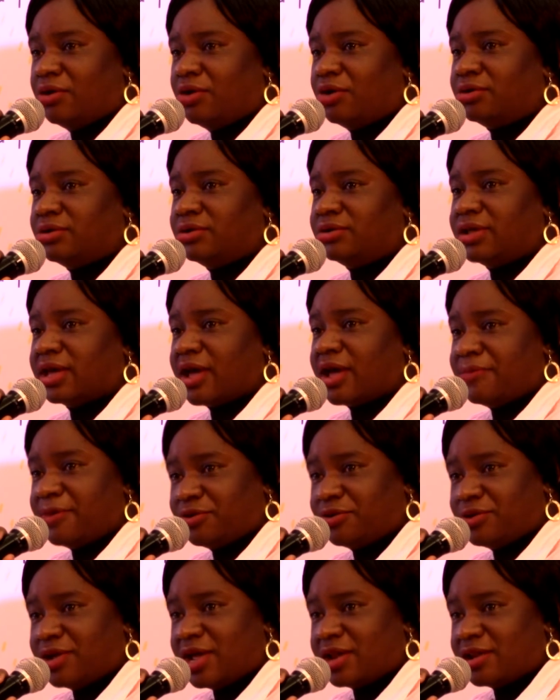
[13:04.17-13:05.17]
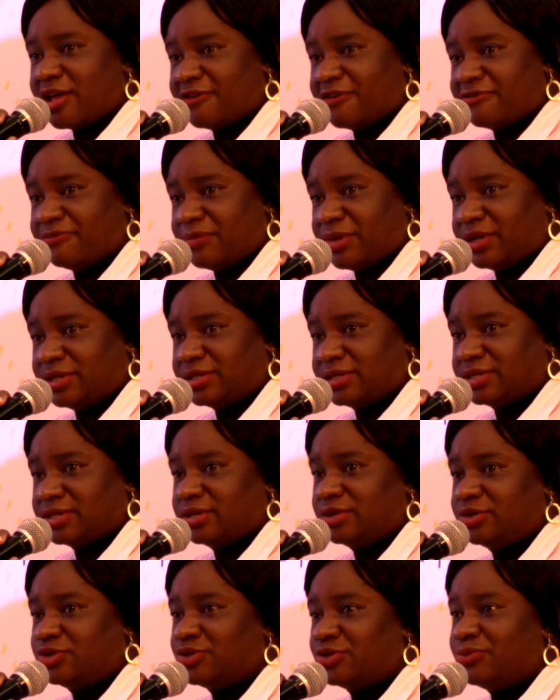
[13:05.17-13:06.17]
$40 million.
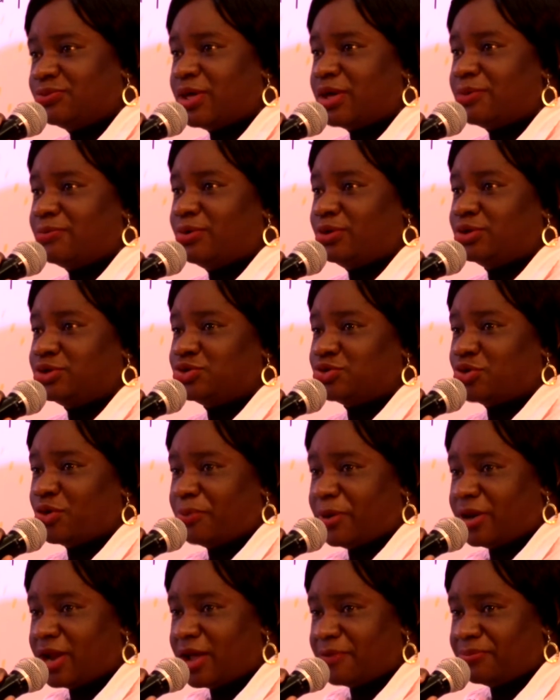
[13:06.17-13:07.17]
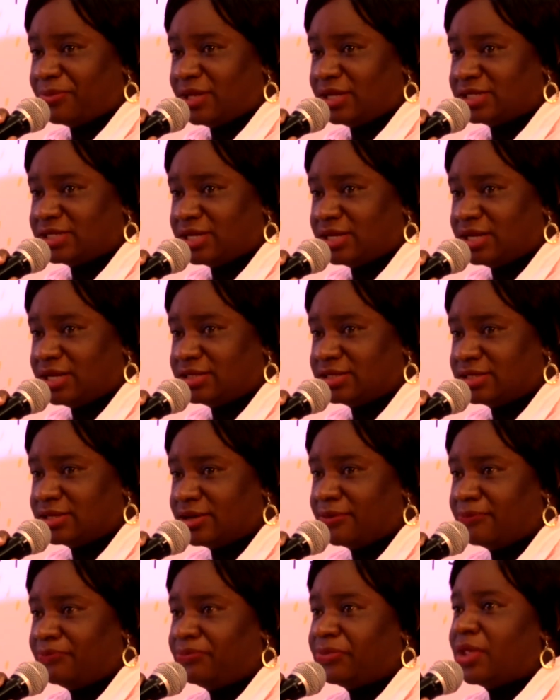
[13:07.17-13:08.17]
And we have only had them in
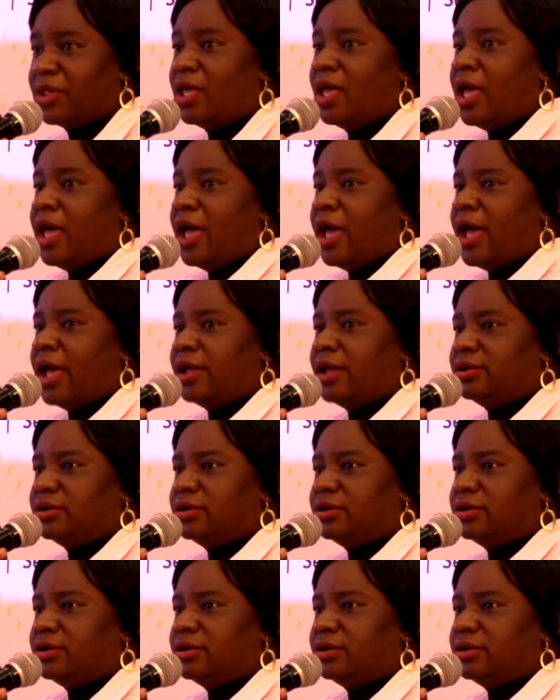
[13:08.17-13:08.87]
about five